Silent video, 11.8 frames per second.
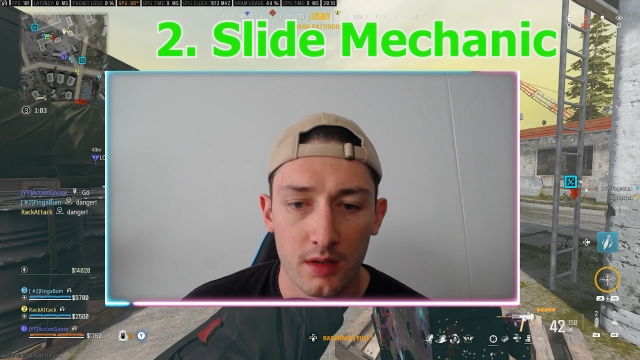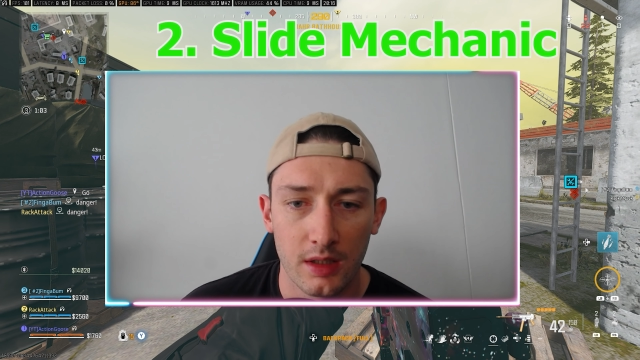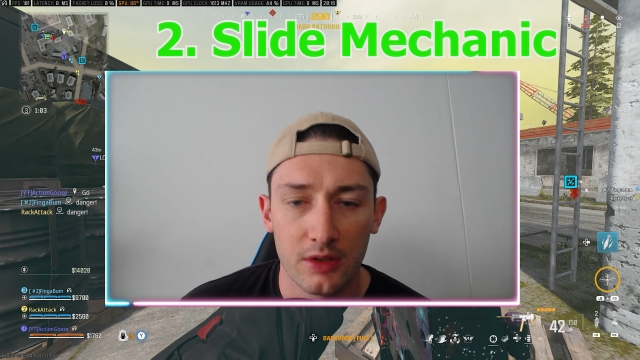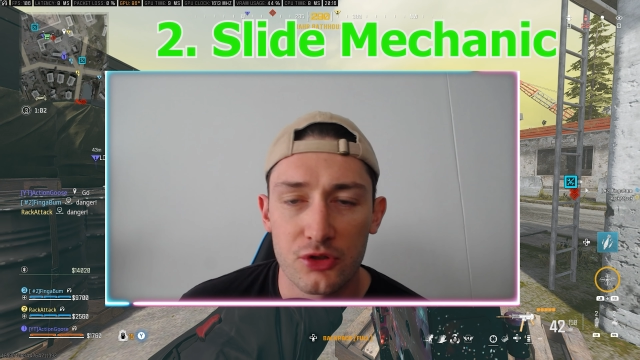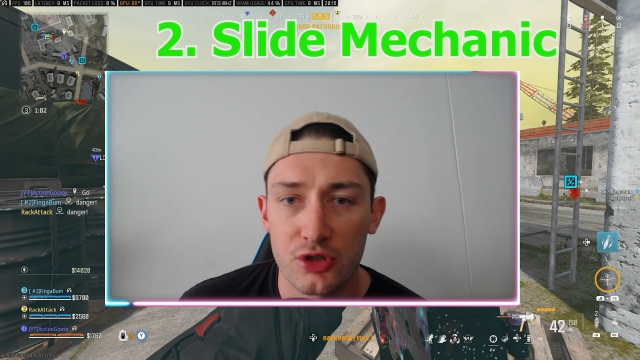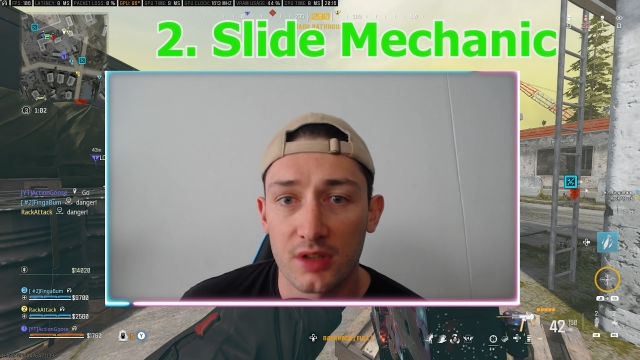
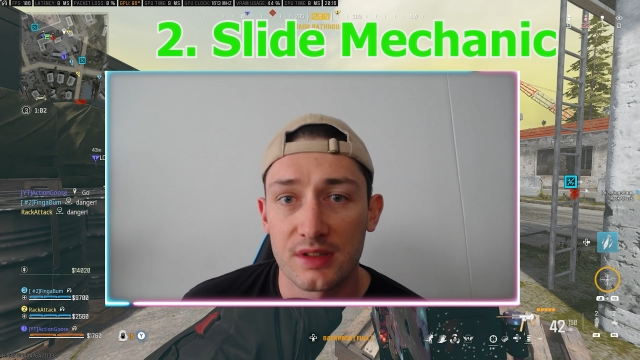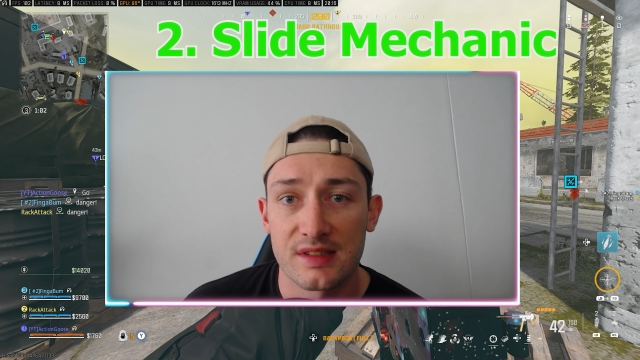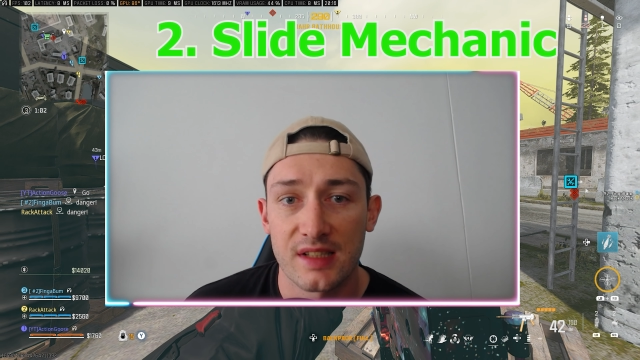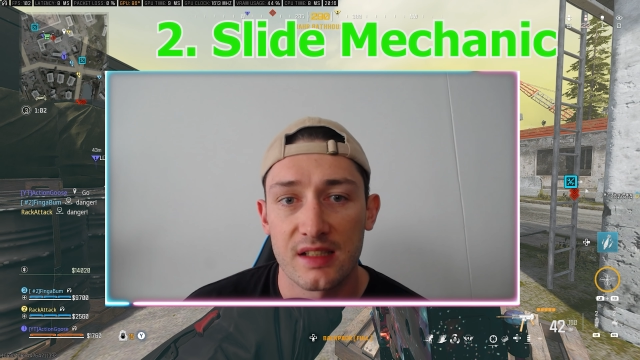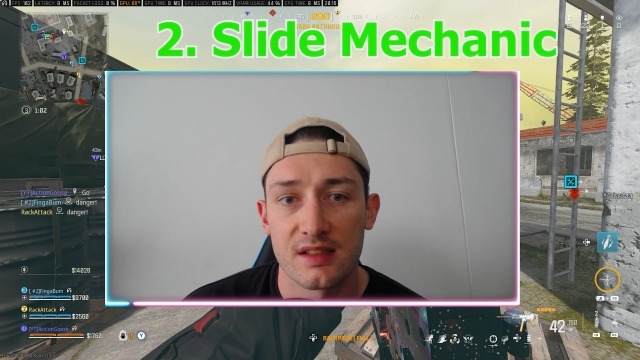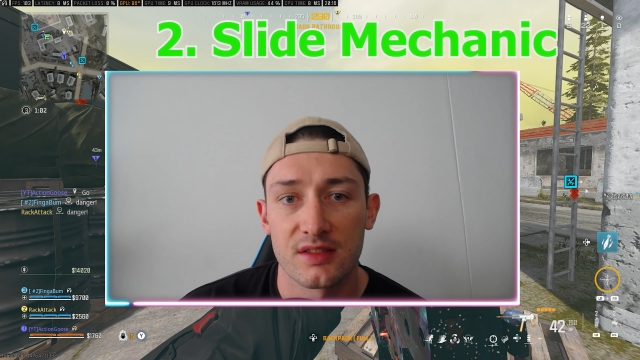Now that you got the
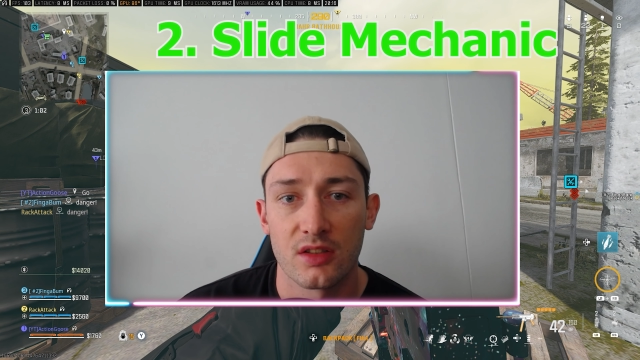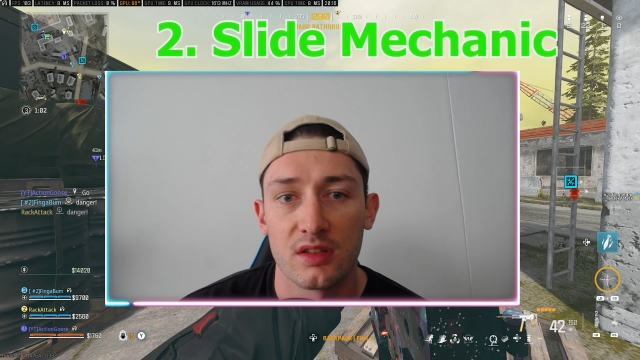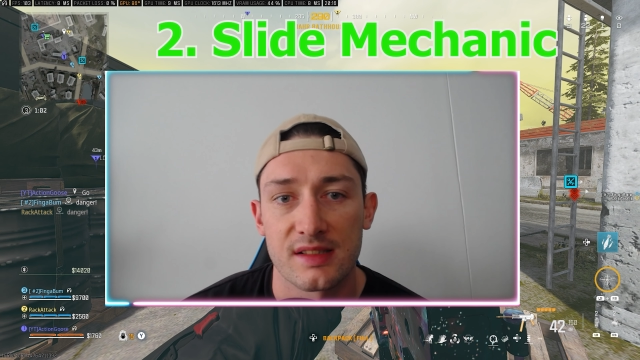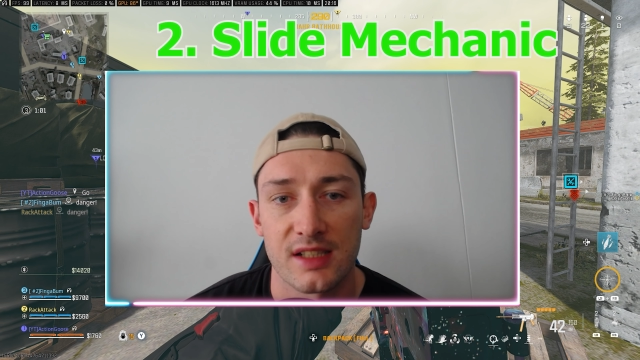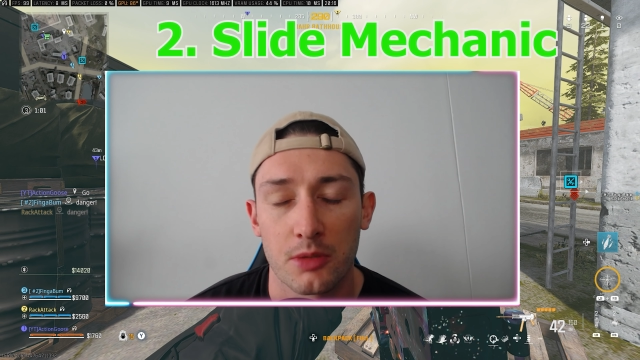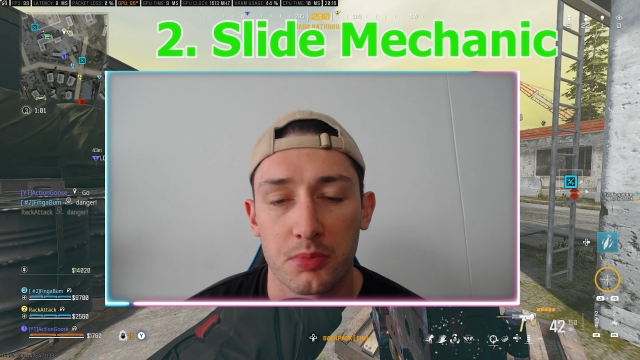settings all
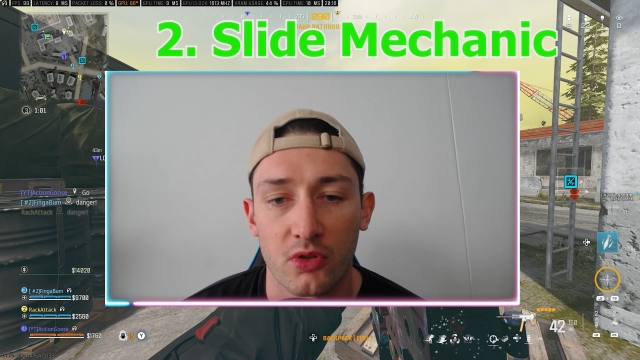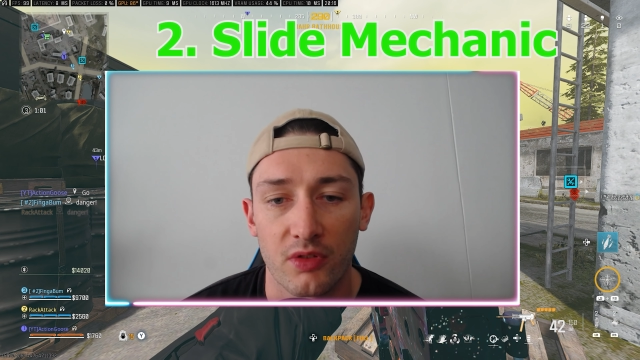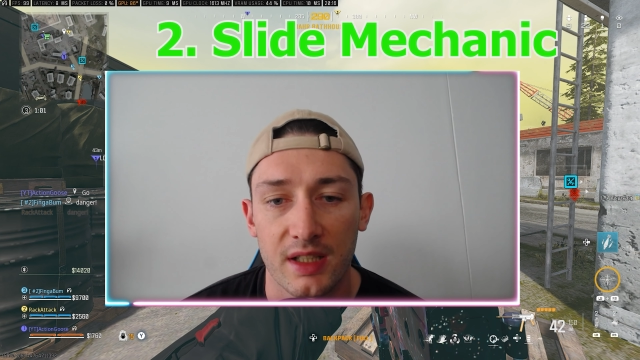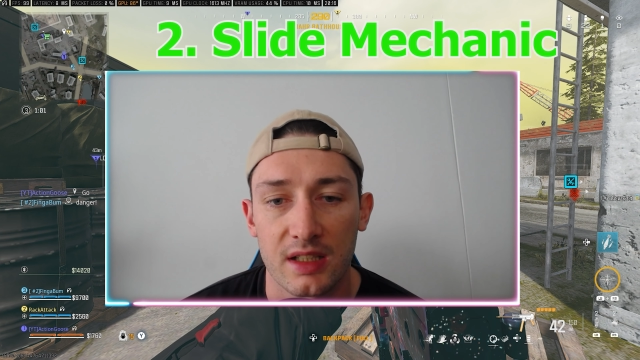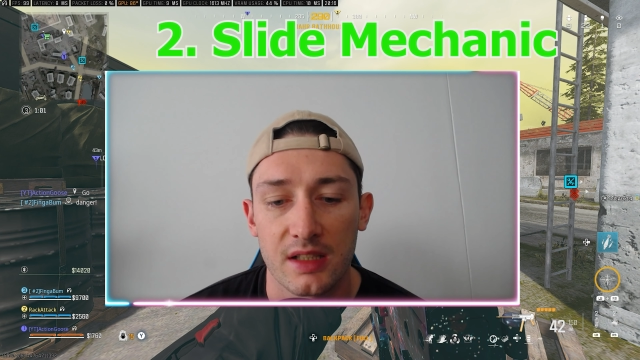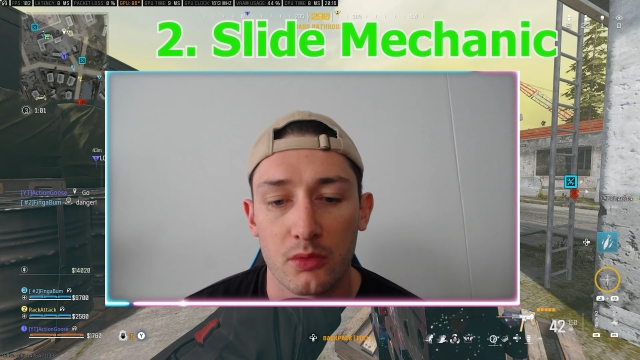set up correctly,